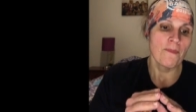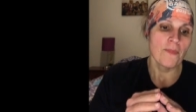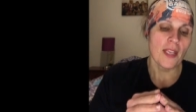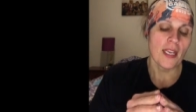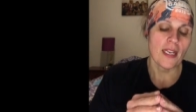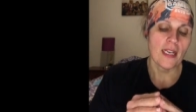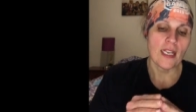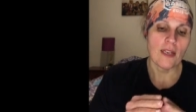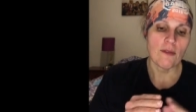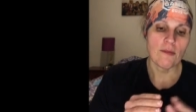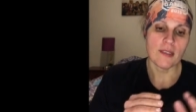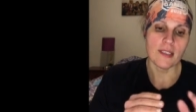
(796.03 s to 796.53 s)

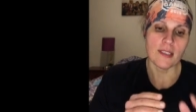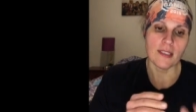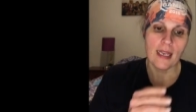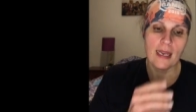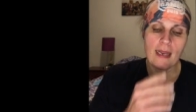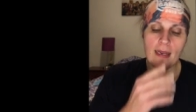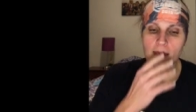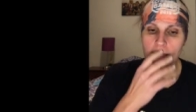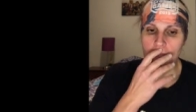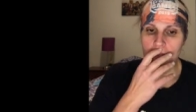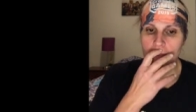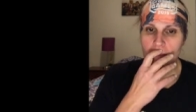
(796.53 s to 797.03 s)
and he was
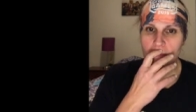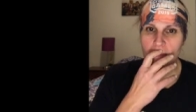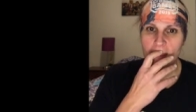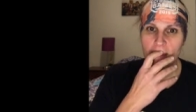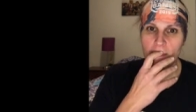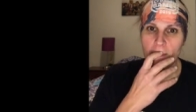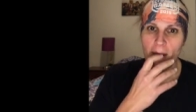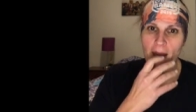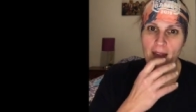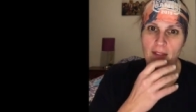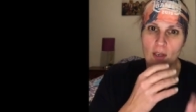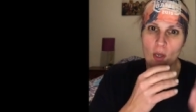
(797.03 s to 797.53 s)
standing
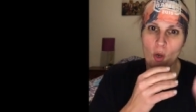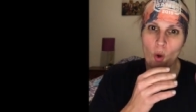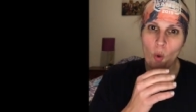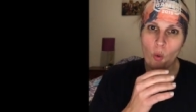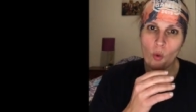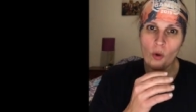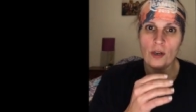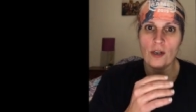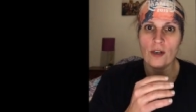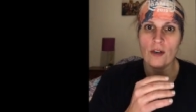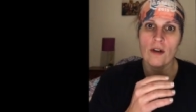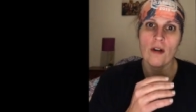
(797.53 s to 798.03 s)
like by the
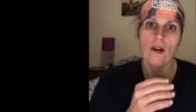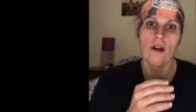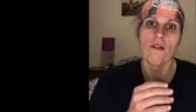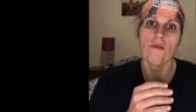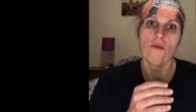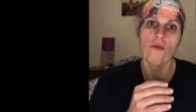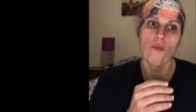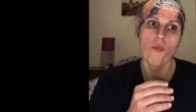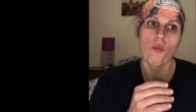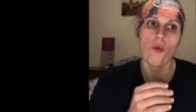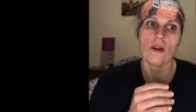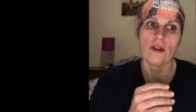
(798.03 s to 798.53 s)
corner of
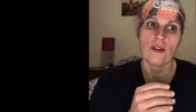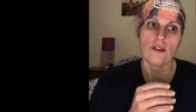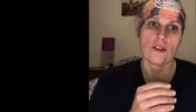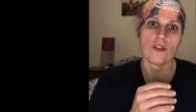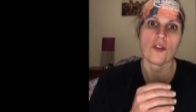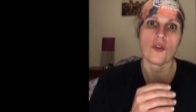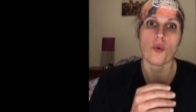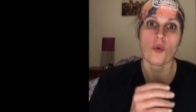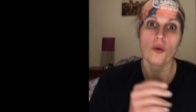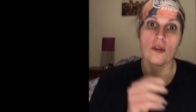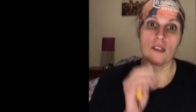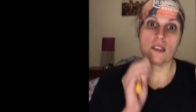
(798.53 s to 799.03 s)
one of the
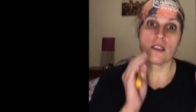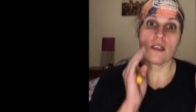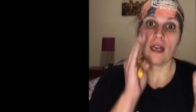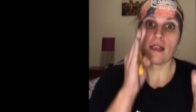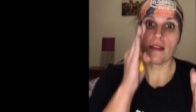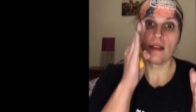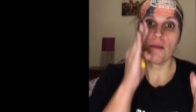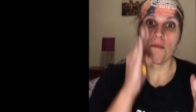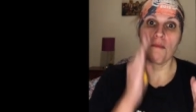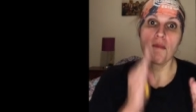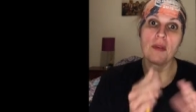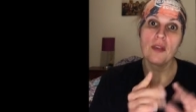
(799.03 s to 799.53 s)
doors,
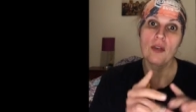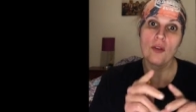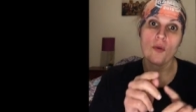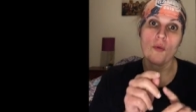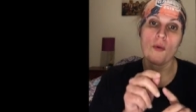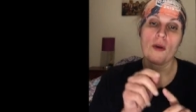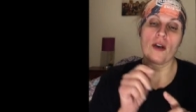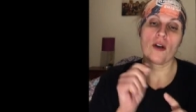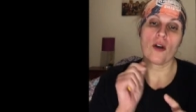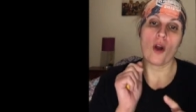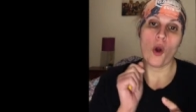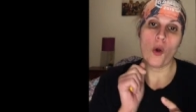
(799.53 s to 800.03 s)
not the middle
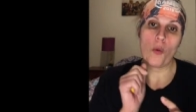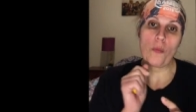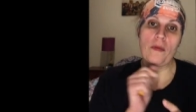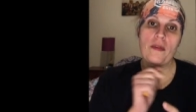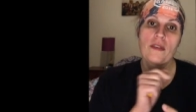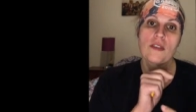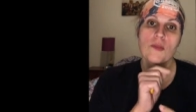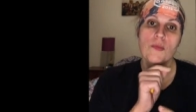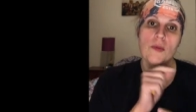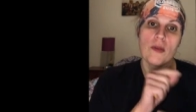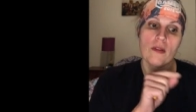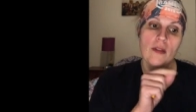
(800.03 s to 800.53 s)
where it
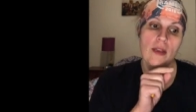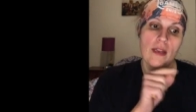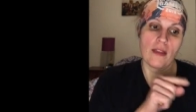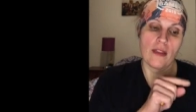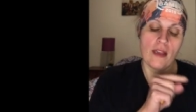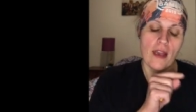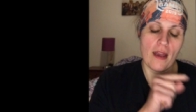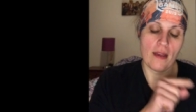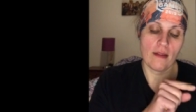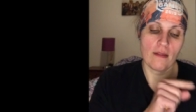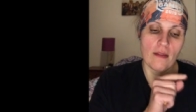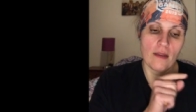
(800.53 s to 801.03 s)
opens, but like
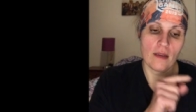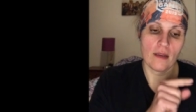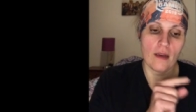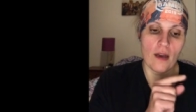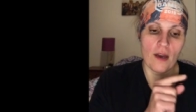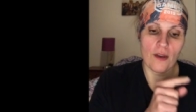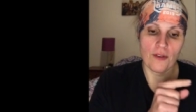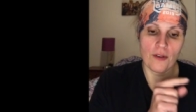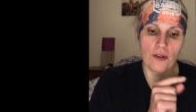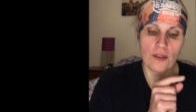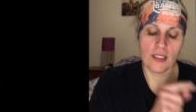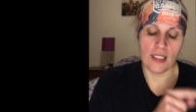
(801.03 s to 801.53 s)
the, the
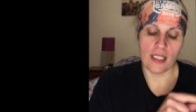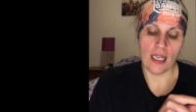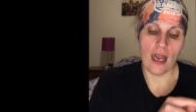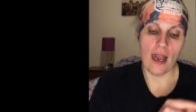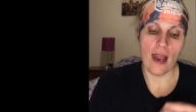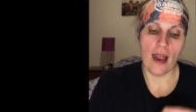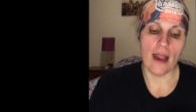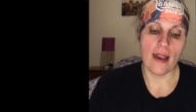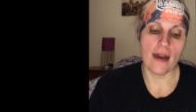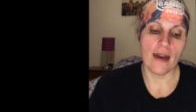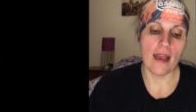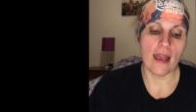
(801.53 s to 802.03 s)
other
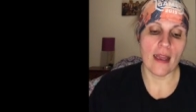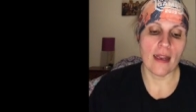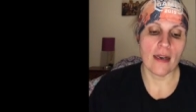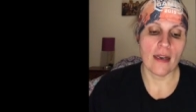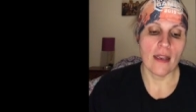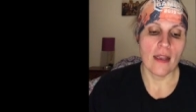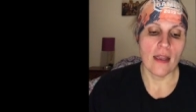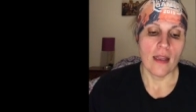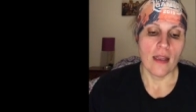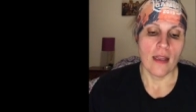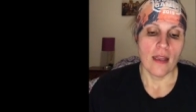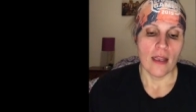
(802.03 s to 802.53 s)
side. And
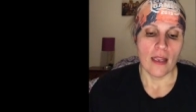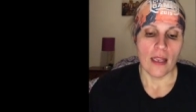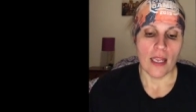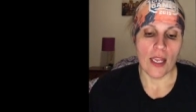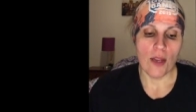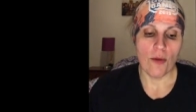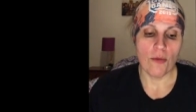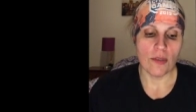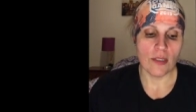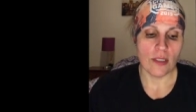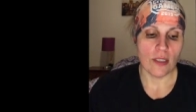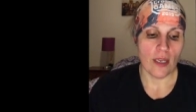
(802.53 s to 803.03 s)

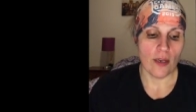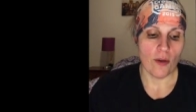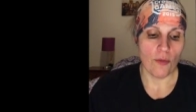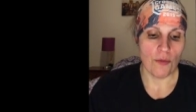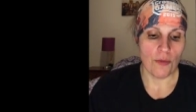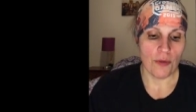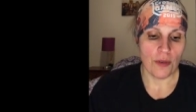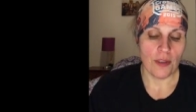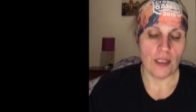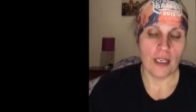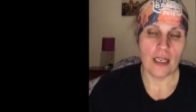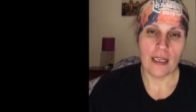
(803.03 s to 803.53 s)
he was like
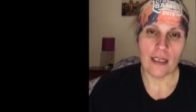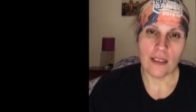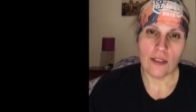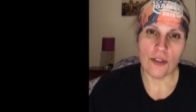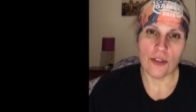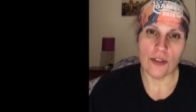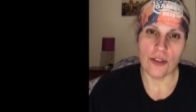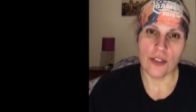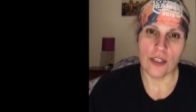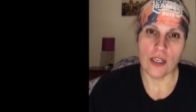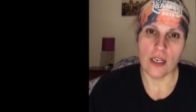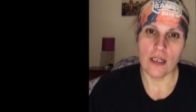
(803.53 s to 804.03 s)
really
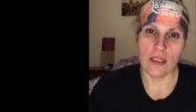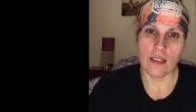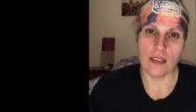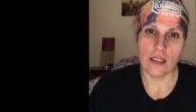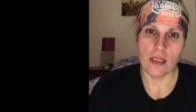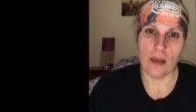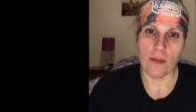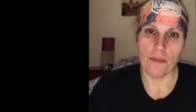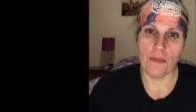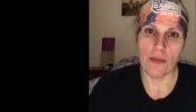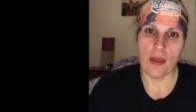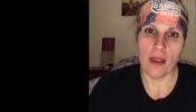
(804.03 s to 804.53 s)
interested in
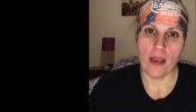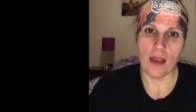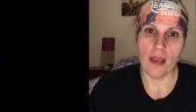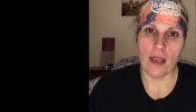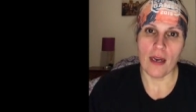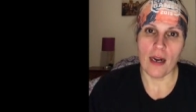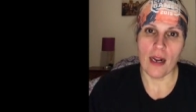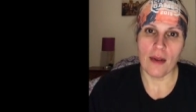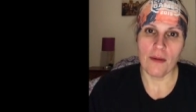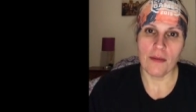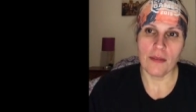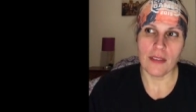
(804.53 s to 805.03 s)
something.
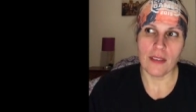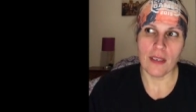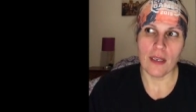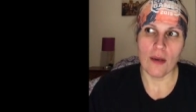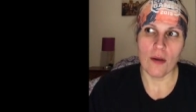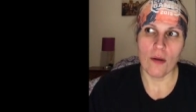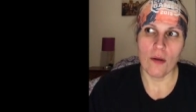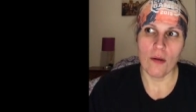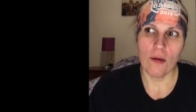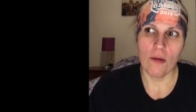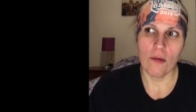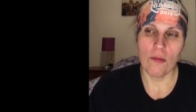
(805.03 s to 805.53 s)
And I was like,
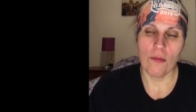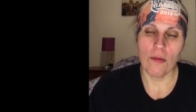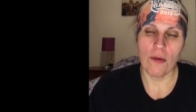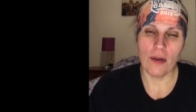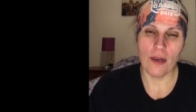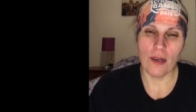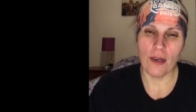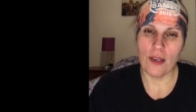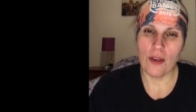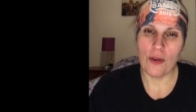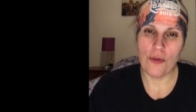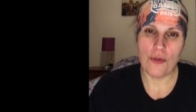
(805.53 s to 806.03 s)

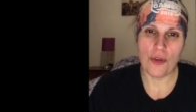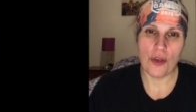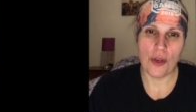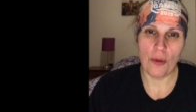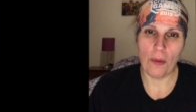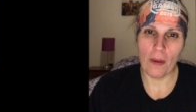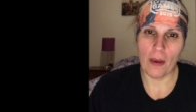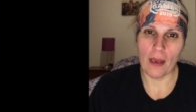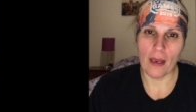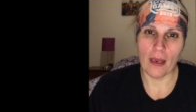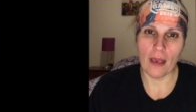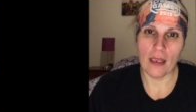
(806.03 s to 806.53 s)
what are you
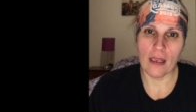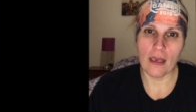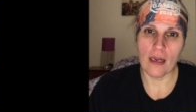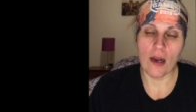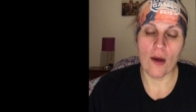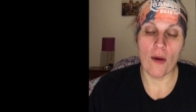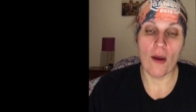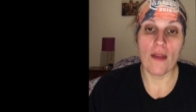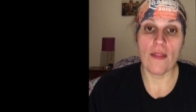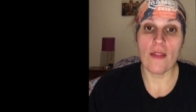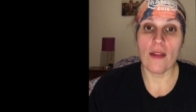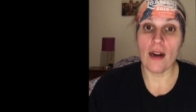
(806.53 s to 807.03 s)
doing? You
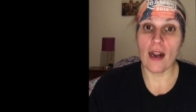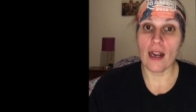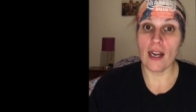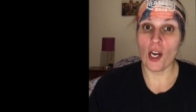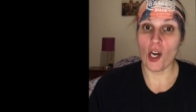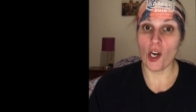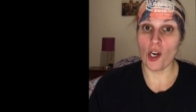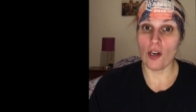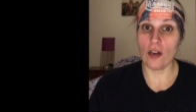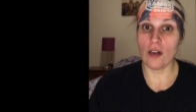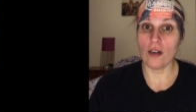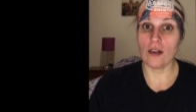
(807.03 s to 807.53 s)
know, and then I
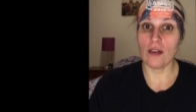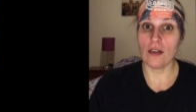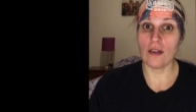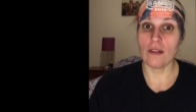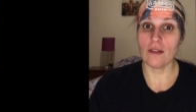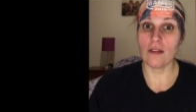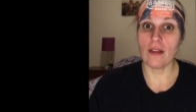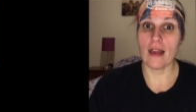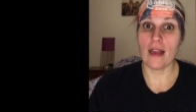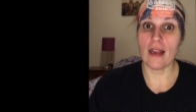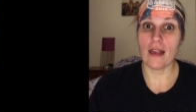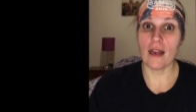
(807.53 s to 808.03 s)
heard
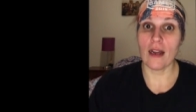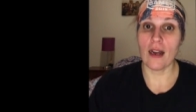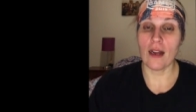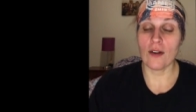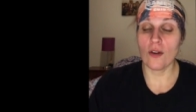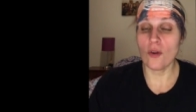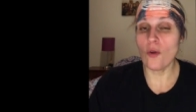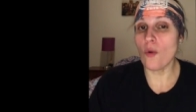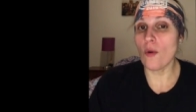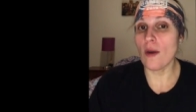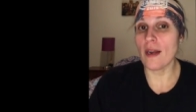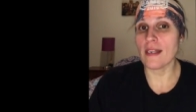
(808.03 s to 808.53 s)
like a
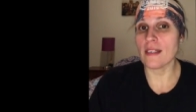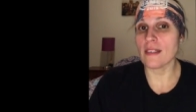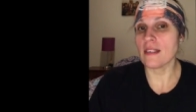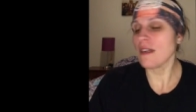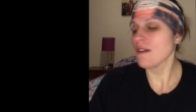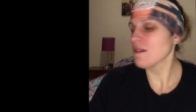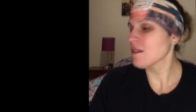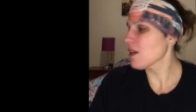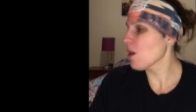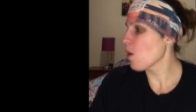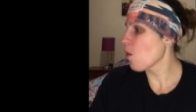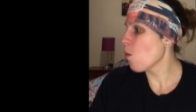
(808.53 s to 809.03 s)
noise and
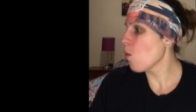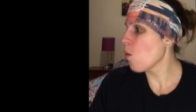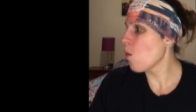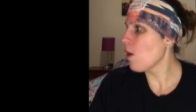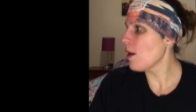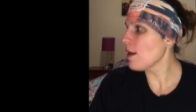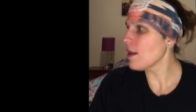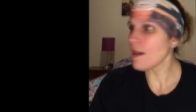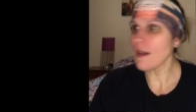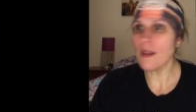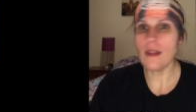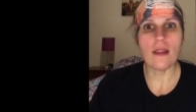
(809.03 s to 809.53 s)
I was like,
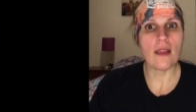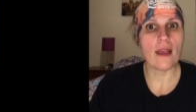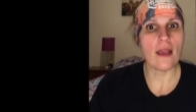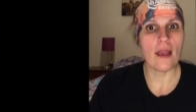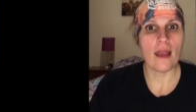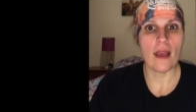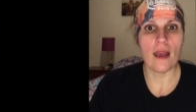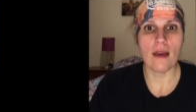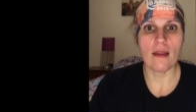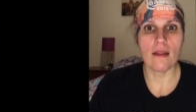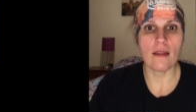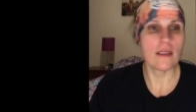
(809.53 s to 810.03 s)
what in
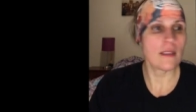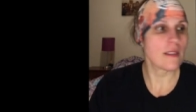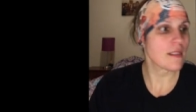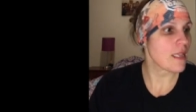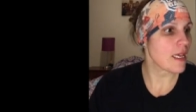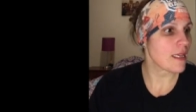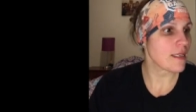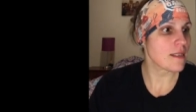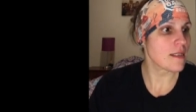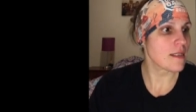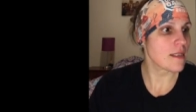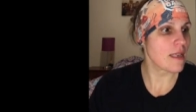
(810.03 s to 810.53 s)
the hell is
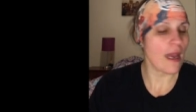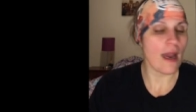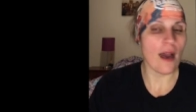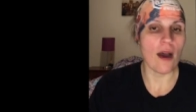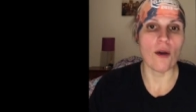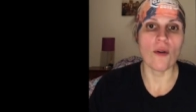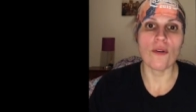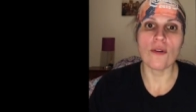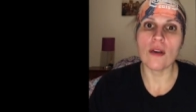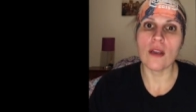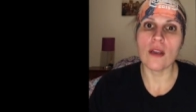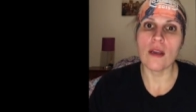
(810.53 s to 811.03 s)
that
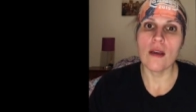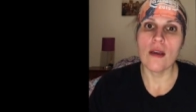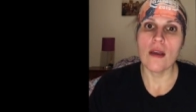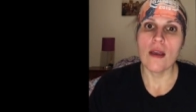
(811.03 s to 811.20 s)
sound?